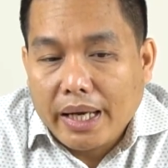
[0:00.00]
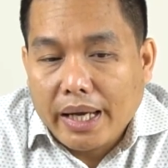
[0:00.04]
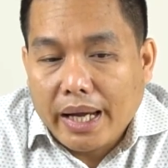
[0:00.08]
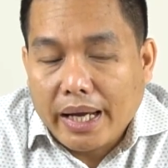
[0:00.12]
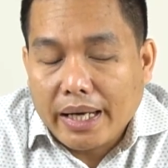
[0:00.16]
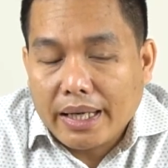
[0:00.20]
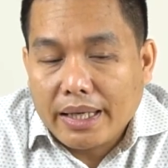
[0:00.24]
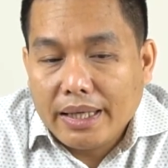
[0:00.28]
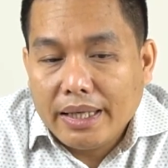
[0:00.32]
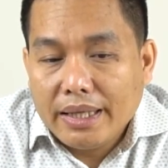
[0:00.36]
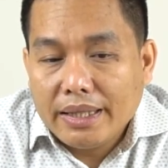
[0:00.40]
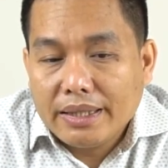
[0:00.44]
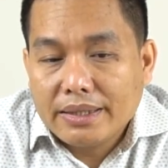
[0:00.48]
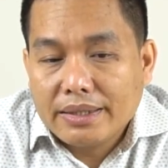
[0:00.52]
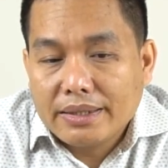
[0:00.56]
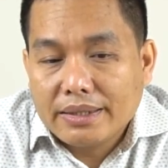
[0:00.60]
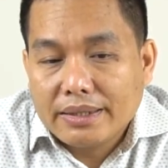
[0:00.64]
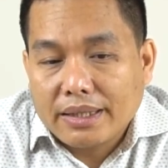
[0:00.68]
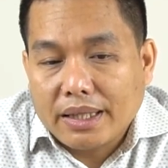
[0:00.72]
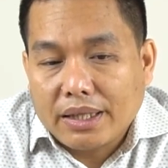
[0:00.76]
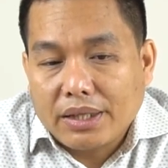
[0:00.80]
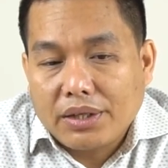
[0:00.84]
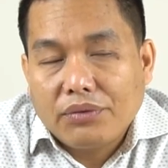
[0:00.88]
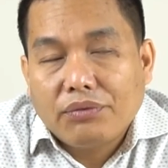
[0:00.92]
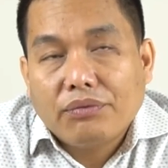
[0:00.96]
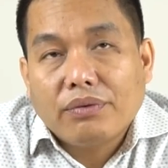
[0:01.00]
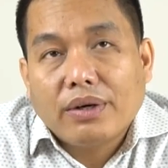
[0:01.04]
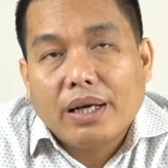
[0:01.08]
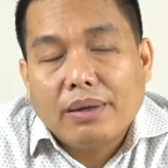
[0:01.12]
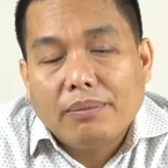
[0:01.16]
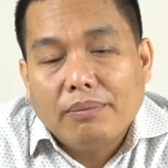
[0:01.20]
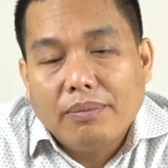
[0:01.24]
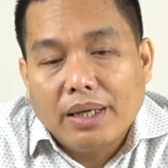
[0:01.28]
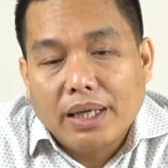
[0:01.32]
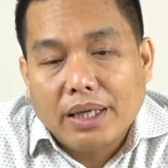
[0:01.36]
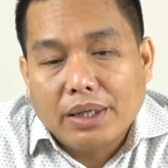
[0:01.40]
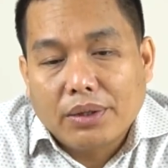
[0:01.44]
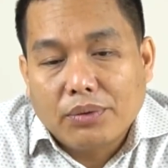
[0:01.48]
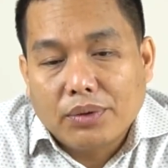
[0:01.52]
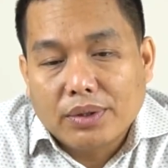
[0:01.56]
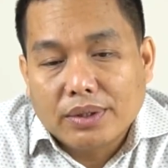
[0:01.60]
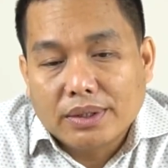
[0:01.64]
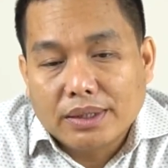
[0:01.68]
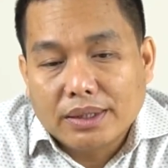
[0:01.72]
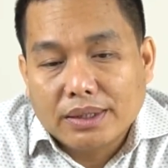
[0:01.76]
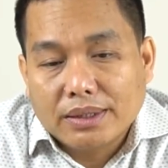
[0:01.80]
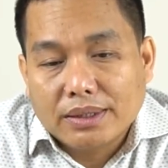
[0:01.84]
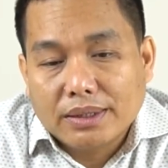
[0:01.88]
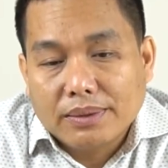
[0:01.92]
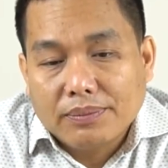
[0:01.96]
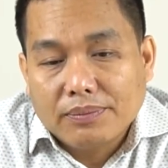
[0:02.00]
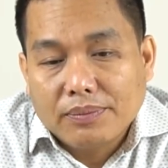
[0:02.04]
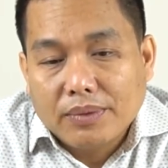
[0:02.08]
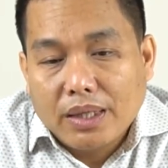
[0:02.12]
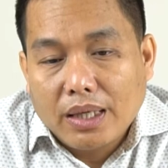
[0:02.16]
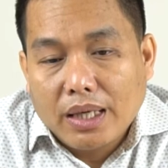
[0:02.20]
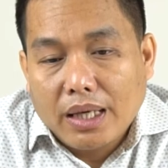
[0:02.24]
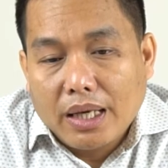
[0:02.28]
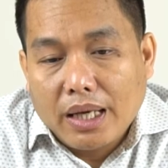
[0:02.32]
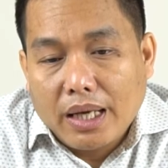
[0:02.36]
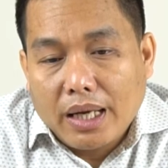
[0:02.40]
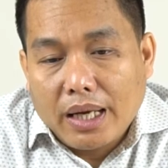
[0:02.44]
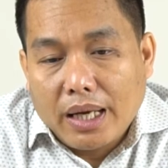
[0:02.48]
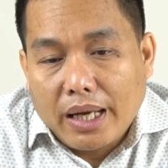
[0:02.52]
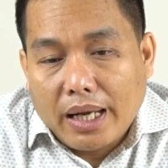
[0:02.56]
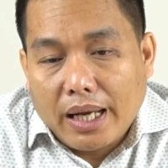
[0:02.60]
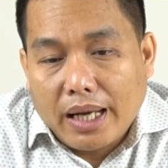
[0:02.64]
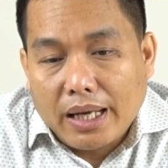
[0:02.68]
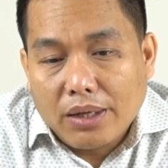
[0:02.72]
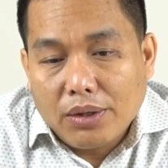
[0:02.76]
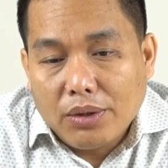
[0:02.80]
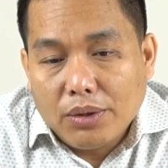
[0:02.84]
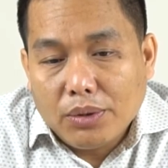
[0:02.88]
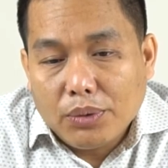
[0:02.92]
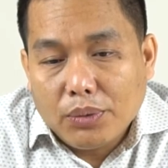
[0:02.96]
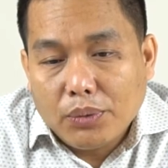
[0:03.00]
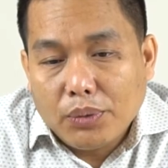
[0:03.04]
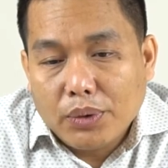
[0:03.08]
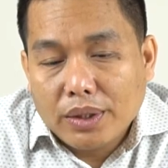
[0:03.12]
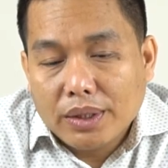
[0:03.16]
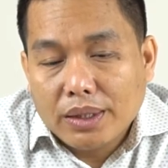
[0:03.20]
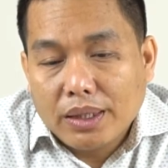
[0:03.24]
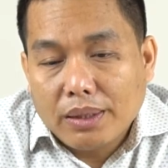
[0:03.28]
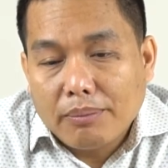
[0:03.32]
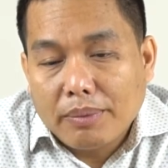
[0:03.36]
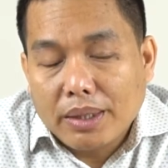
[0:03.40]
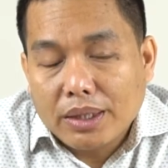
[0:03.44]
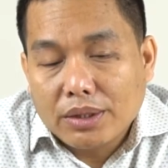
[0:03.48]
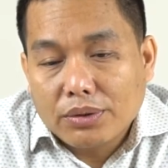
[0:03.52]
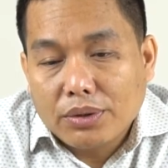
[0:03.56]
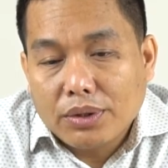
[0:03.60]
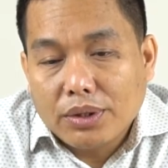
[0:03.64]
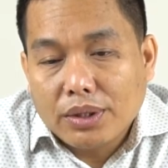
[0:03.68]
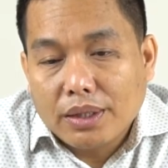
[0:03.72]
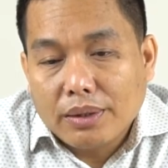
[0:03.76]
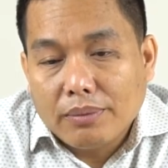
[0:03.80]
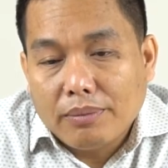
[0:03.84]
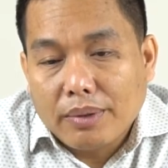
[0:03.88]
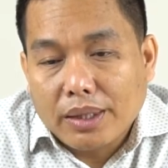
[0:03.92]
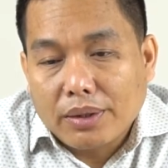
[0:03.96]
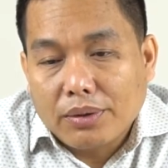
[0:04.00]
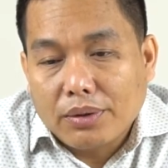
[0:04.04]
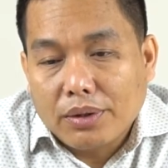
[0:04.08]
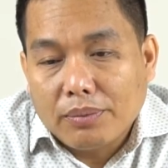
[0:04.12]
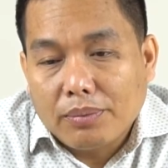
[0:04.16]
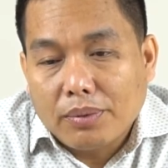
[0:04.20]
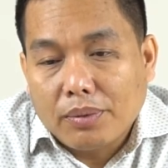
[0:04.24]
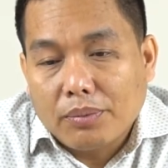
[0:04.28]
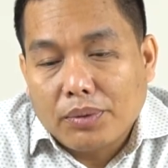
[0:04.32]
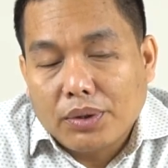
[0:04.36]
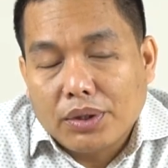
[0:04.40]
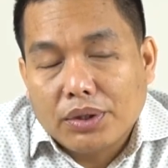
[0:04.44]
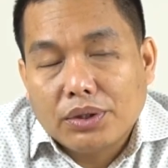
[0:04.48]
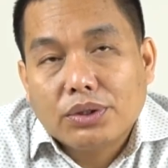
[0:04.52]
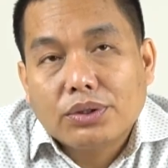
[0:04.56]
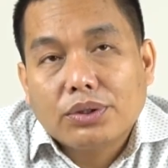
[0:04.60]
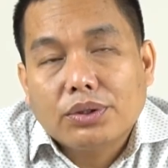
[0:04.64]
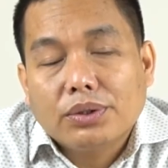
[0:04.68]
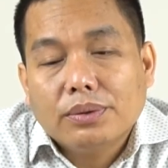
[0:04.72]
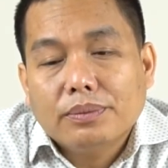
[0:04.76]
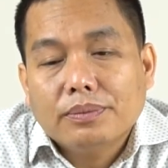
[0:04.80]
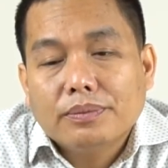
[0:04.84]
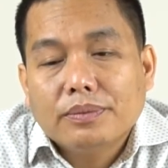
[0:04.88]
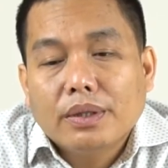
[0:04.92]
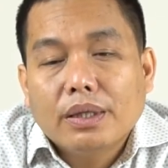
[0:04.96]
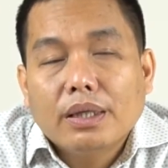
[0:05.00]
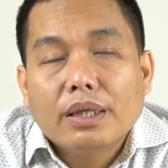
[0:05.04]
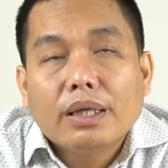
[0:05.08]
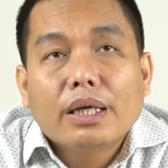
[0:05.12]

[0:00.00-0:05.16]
at least 35 languages, along with the majority Bengali population.